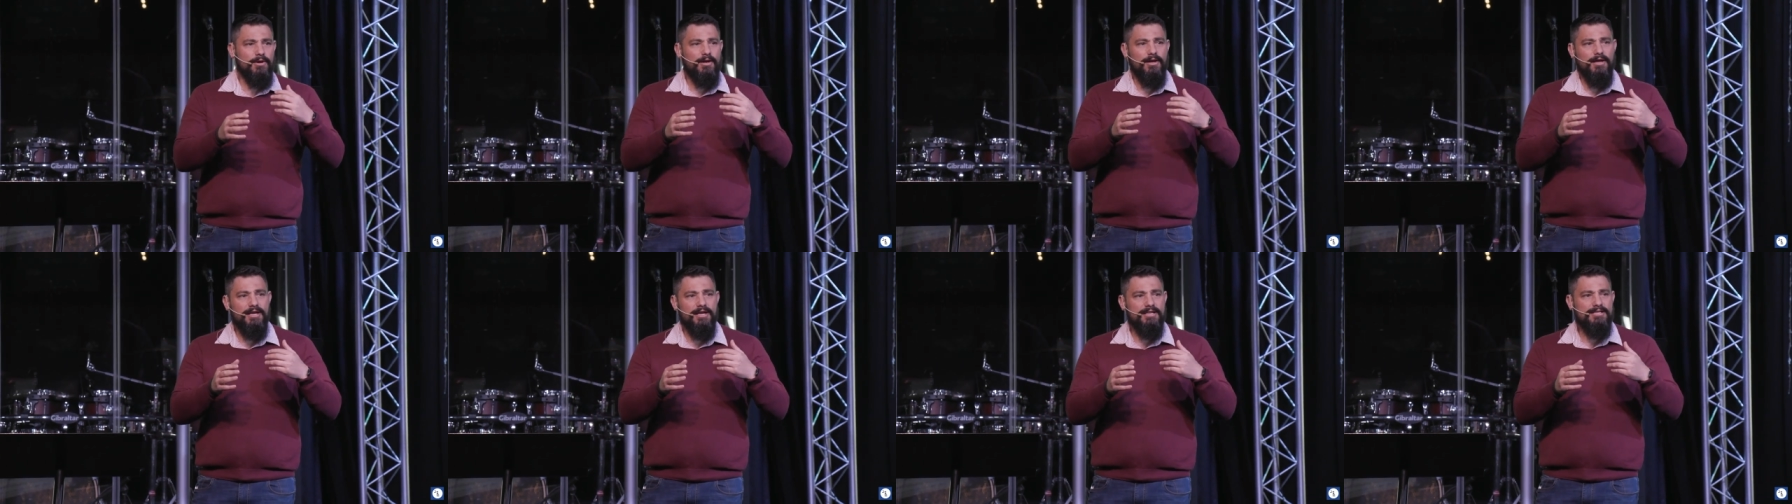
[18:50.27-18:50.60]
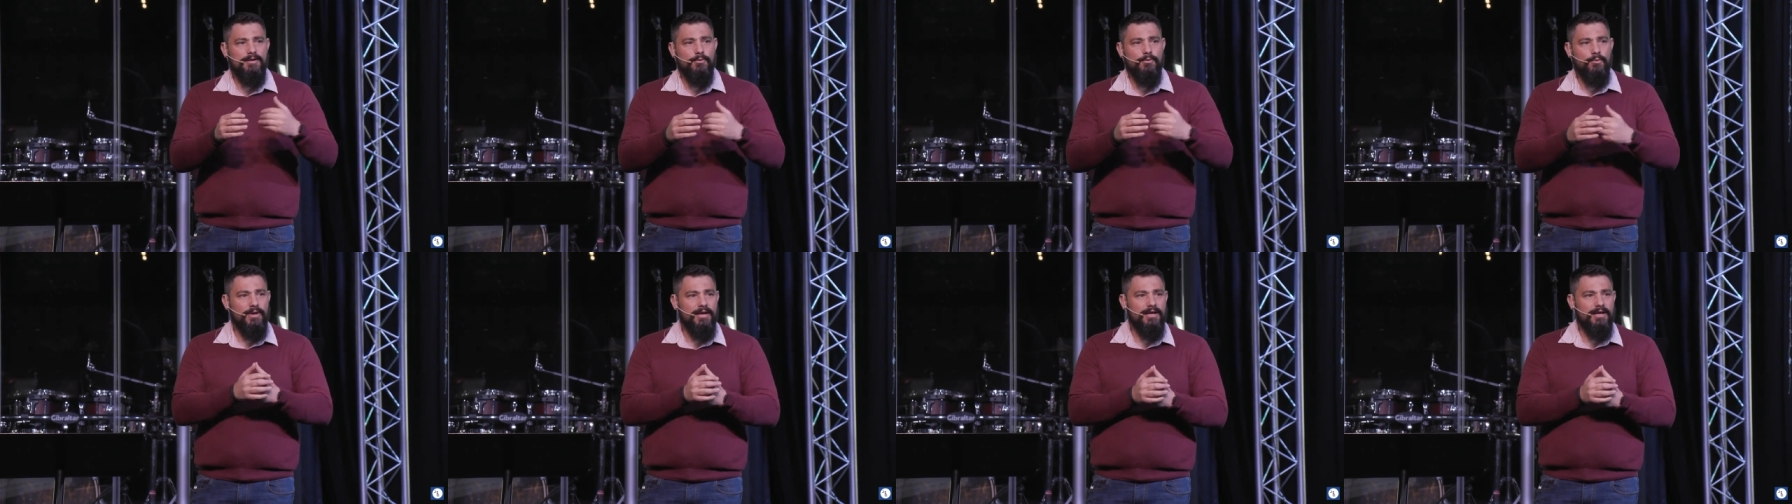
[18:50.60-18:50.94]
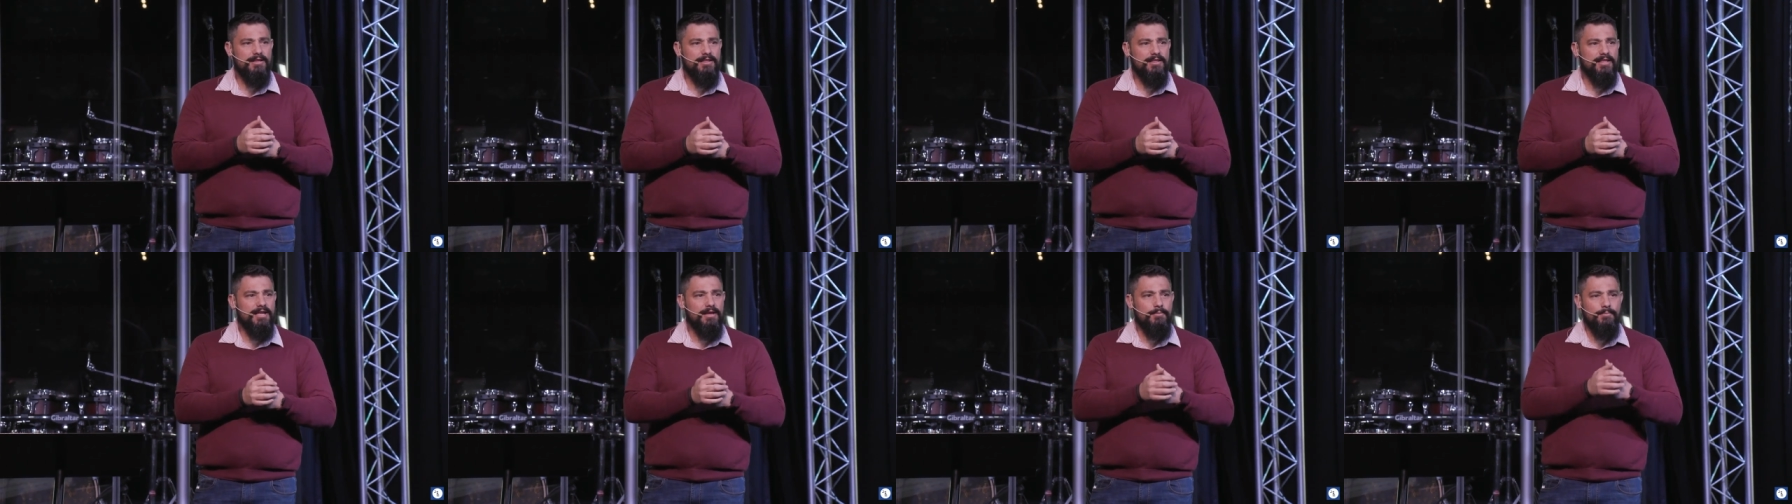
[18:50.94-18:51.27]
it's a weird
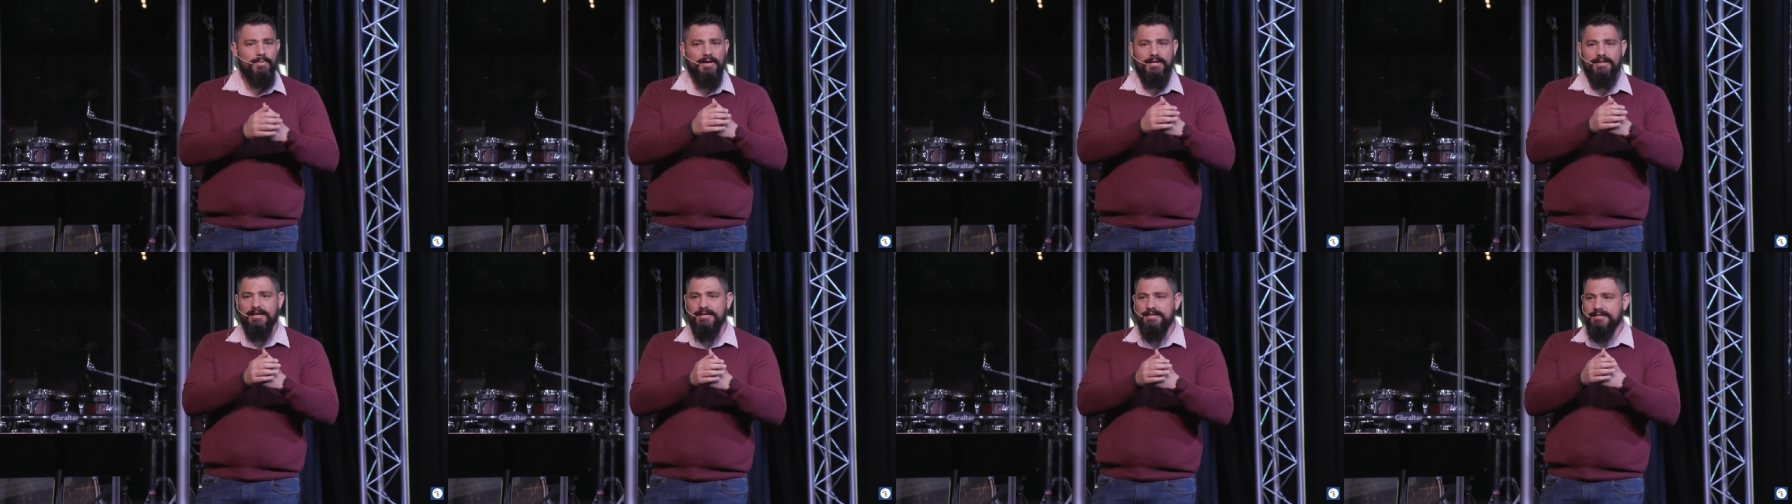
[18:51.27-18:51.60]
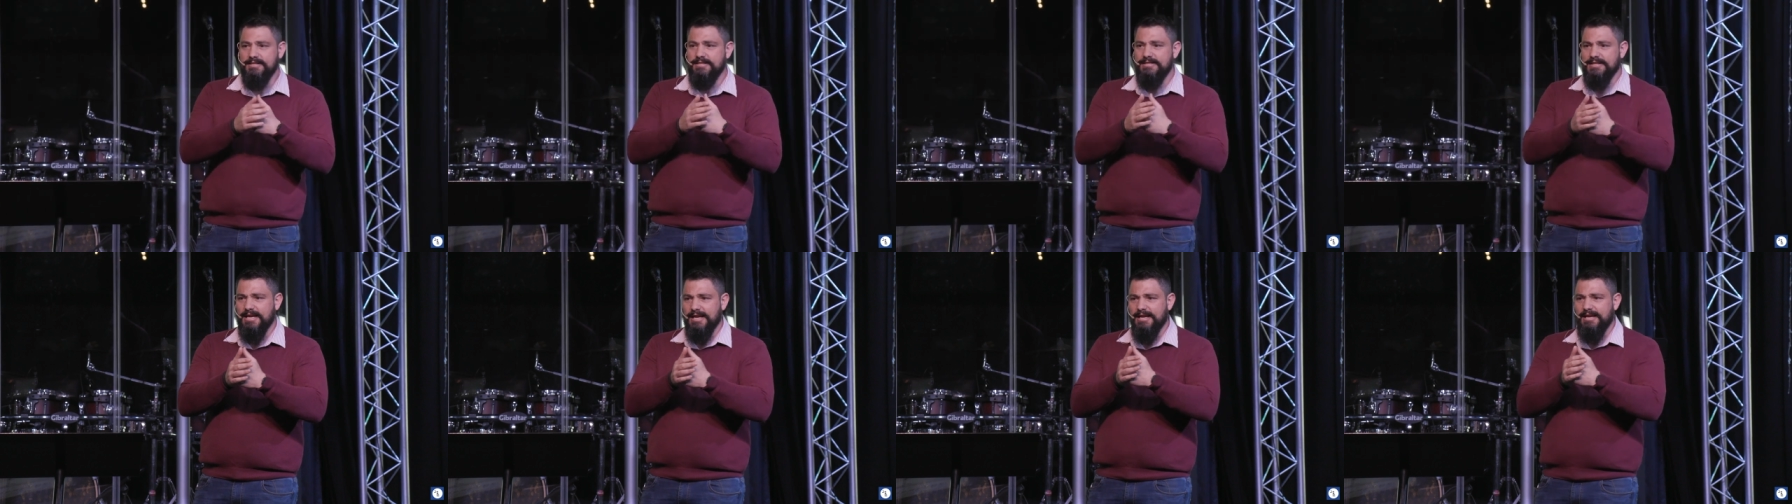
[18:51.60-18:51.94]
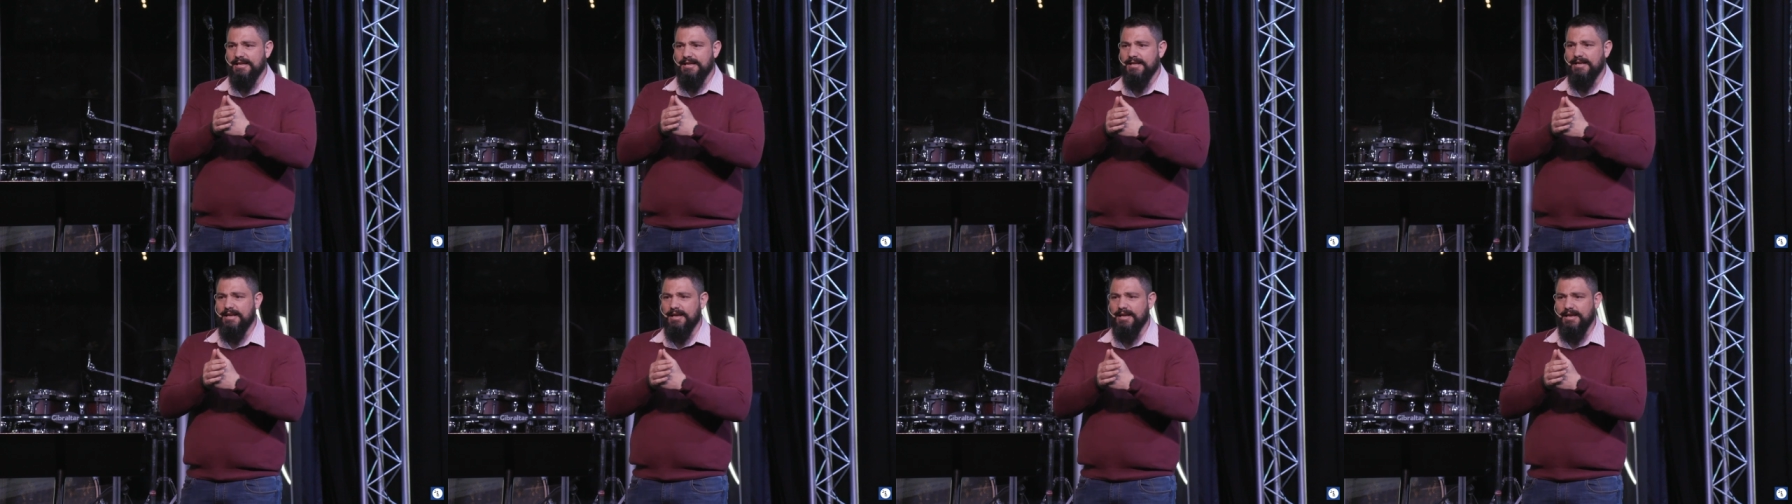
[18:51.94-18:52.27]
thing, but then
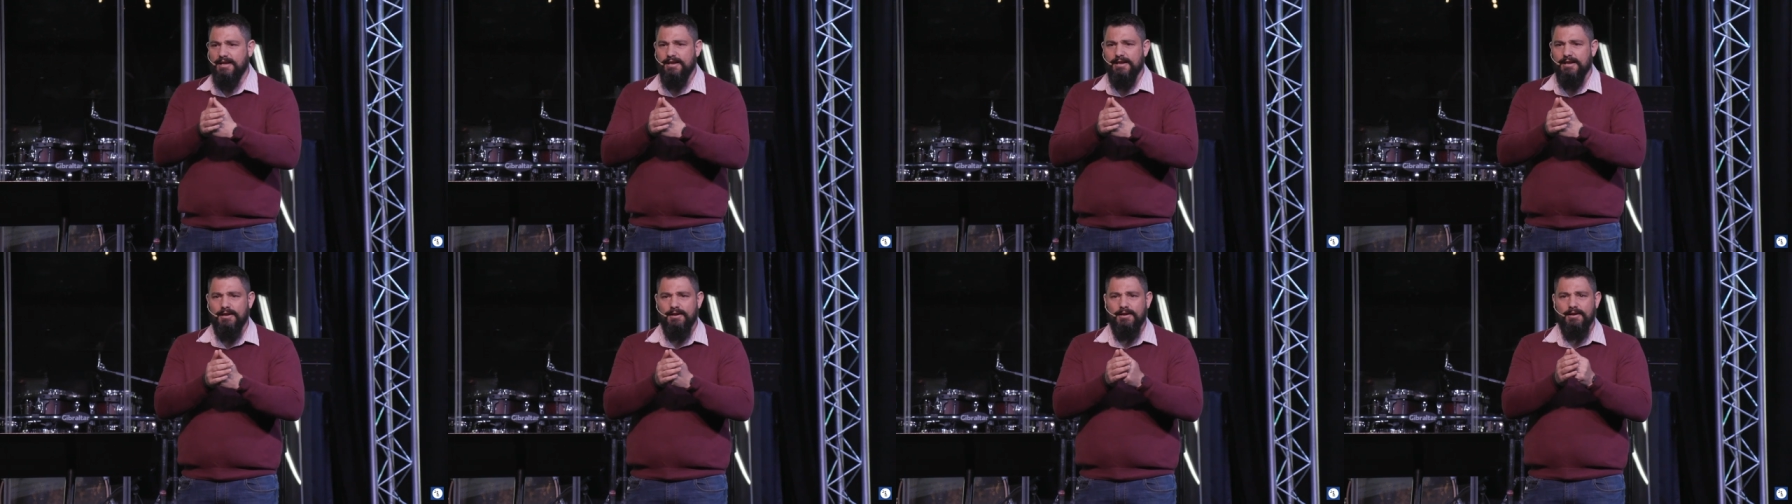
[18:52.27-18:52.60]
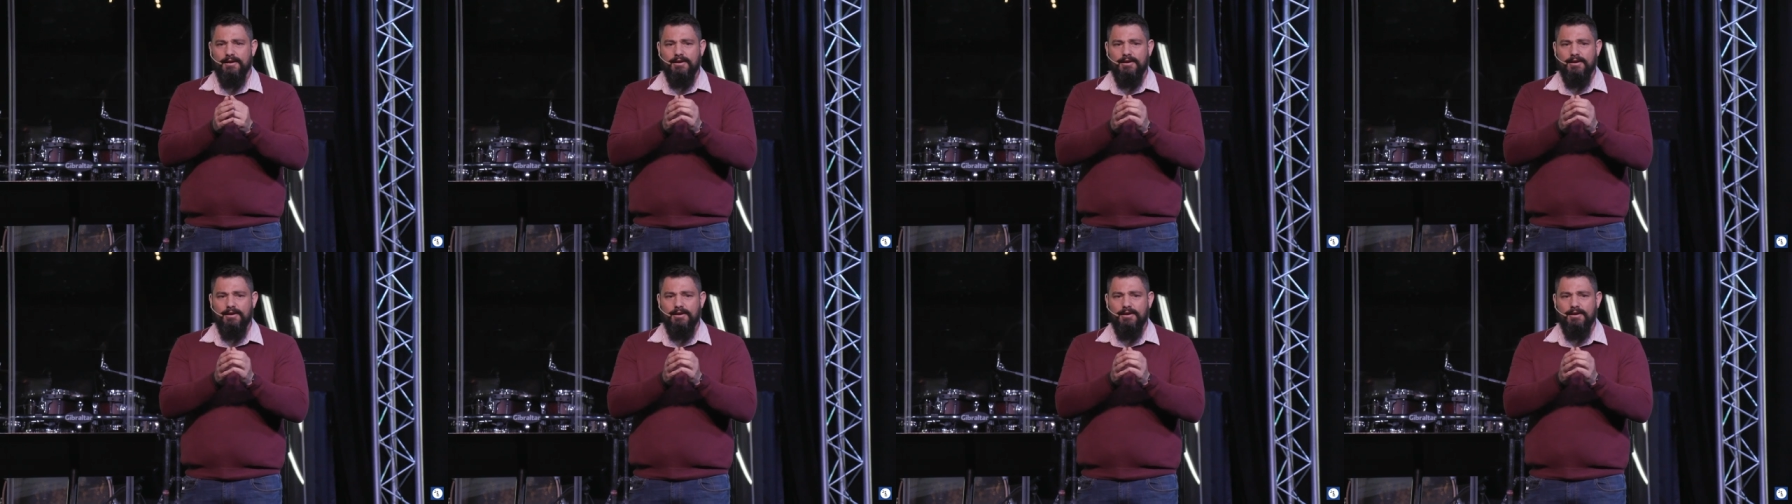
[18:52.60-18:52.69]
suddenly